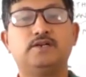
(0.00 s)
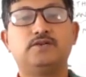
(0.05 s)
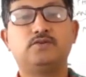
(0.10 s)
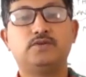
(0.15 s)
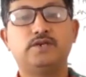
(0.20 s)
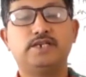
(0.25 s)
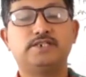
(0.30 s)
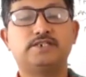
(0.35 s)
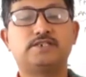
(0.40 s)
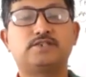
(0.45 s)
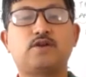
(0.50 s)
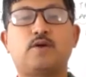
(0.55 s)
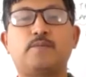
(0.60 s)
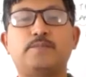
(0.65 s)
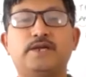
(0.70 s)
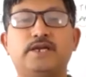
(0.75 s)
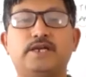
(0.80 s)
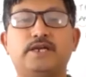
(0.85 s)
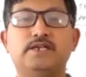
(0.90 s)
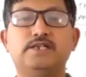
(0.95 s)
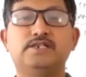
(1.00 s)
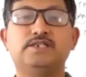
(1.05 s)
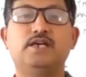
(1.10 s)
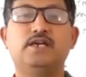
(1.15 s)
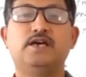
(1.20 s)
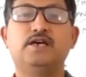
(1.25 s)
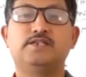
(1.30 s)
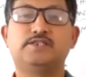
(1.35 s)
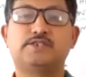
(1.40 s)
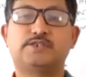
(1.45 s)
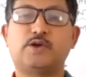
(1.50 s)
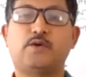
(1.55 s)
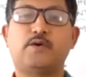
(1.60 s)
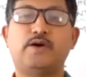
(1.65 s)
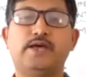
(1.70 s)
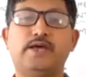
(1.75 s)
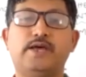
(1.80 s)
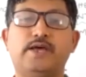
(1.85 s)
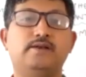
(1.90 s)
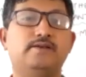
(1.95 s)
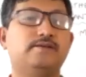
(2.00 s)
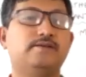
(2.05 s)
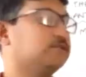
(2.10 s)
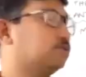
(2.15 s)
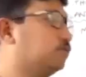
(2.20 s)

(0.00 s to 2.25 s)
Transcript: Today's topic is soil.